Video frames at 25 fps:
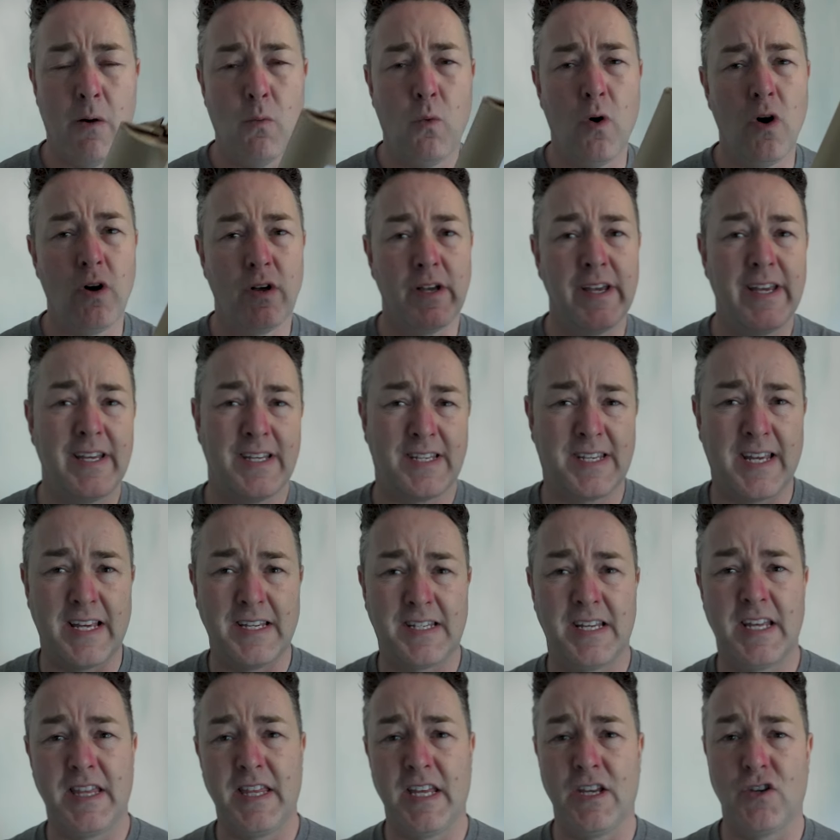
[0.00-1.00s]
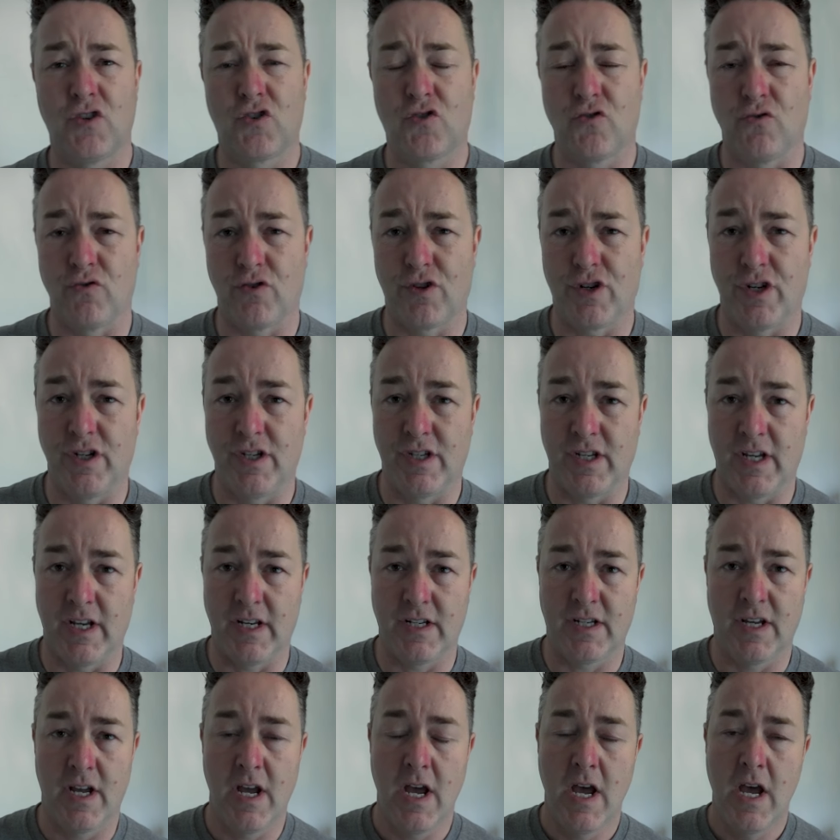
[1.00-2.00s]
what it says in the instructions
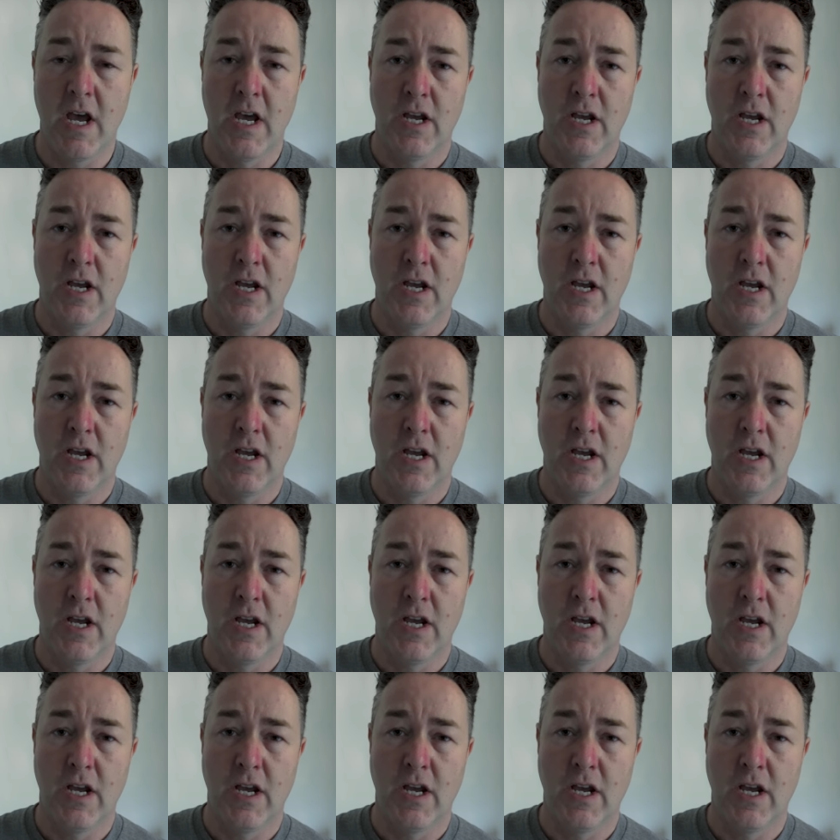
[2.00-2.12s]
is